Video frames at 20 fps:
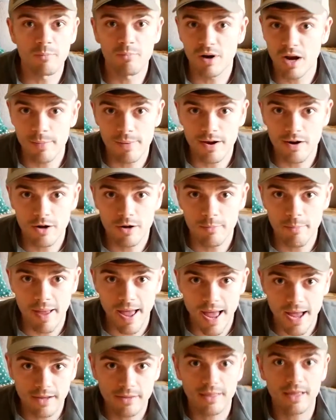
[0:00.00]
primary
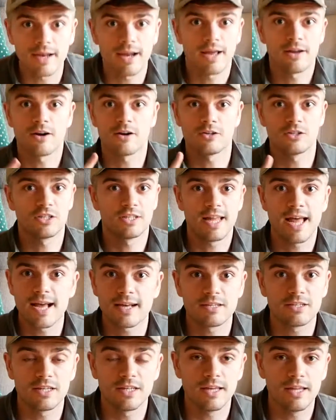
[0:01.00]
bag that had our
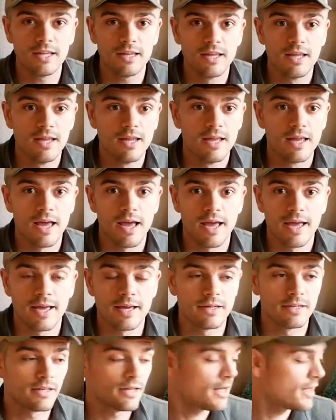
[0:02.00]
snacks in it,
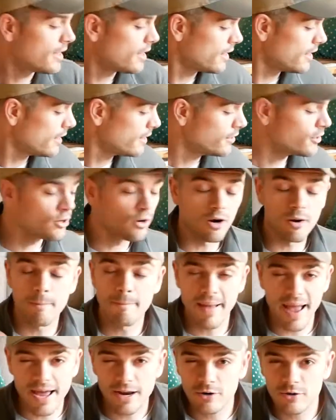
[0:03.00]
and our
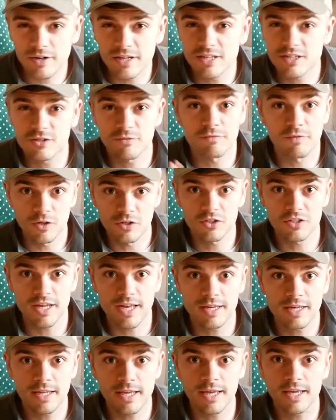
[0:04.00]
batteries, first
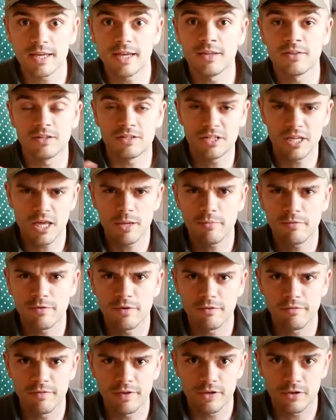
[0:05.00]
aid kit, and the tape for
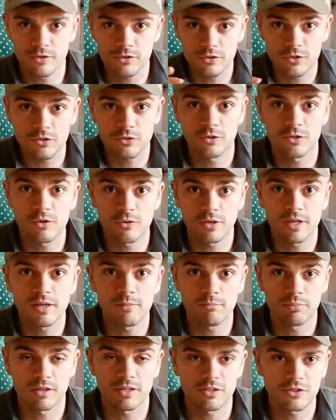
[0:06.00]
your fingers so you don't
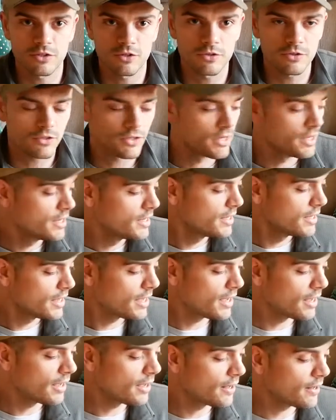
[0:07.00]
get blisters.
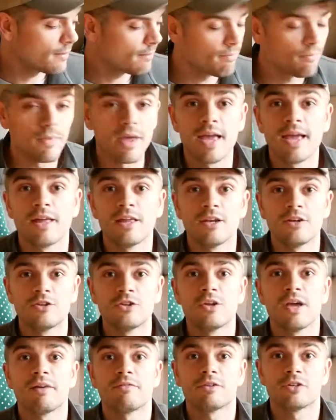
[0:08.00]
And
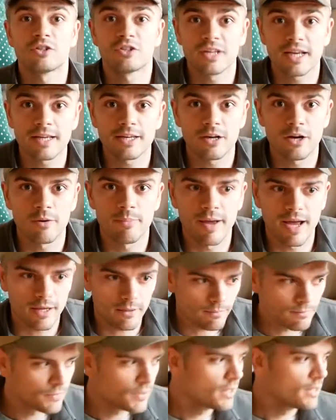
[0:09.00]
you have your secondary pack.
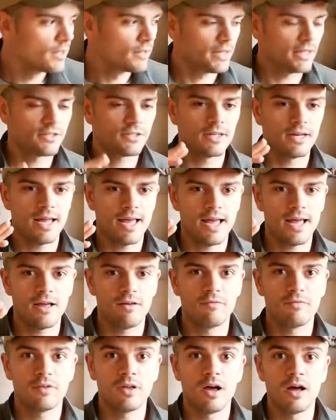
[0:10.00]
That's going to
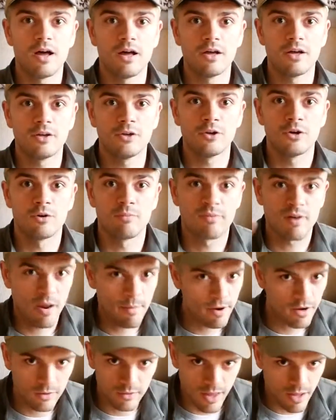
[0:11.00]
have your
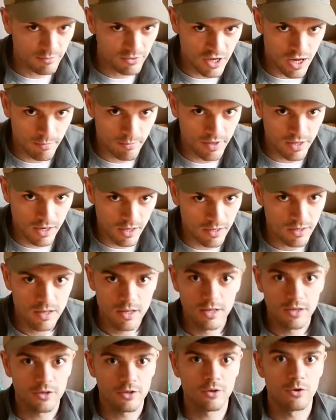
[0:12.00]
primary laptop in it,
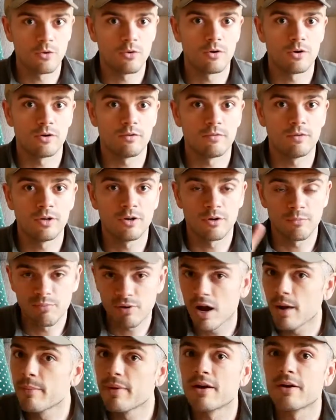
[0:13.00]
your
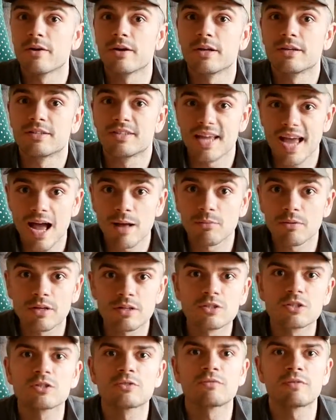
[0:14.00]
primary
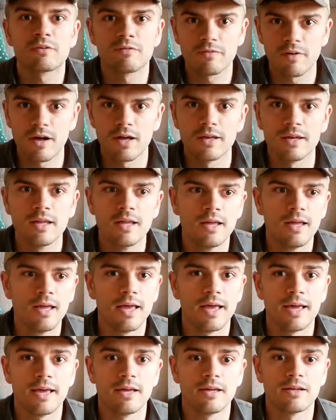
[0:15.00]
tablet just for fun,
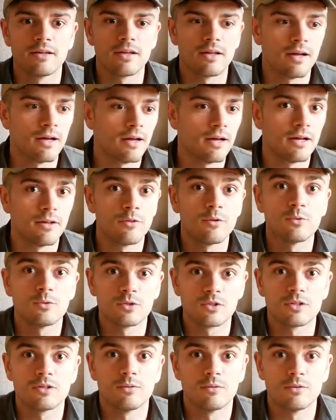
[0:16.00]
and
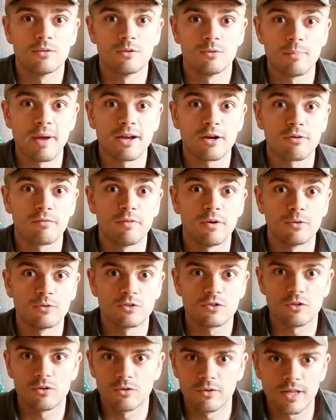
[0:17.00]
the microphones.
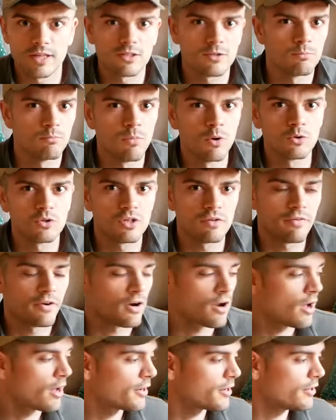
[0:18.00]
So that's most of
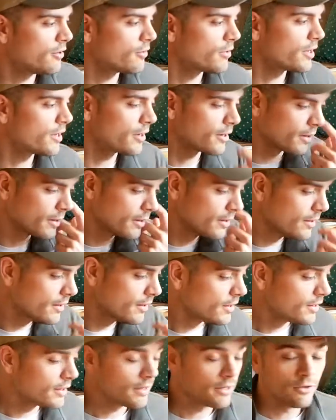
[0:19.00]
your audio gear.
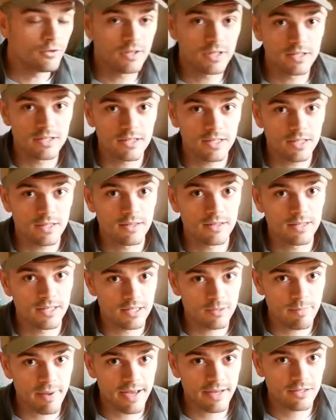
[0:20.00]
You did see
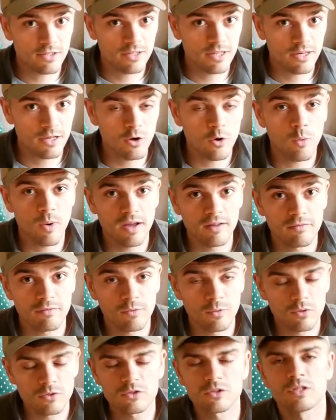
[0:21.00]
this bag is getting quite
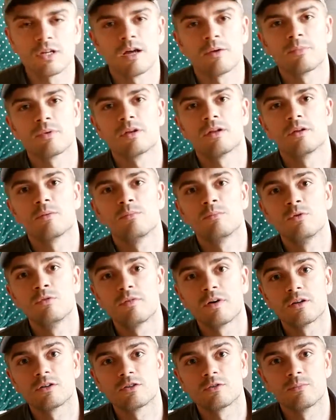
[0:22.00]
full, so now I'm going to move
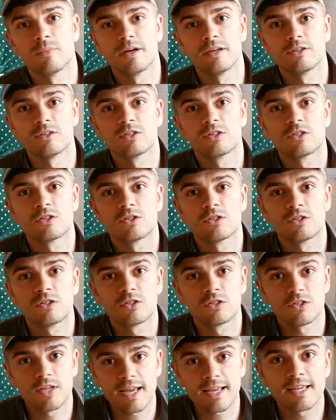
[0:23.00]
on to my
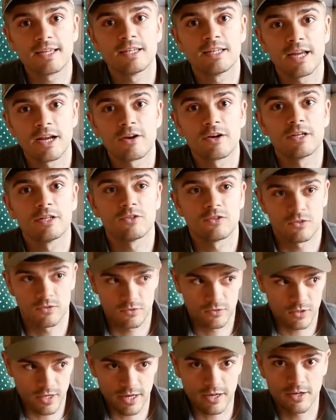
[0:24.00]
secondary
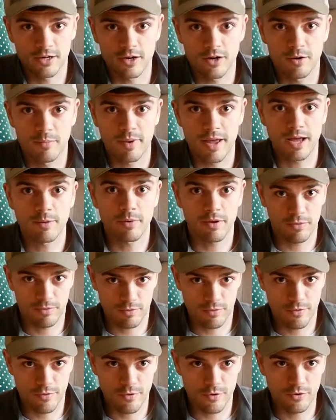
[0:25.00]
bag, my
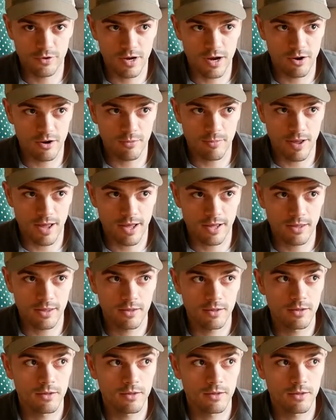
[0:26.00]
third dairy bag,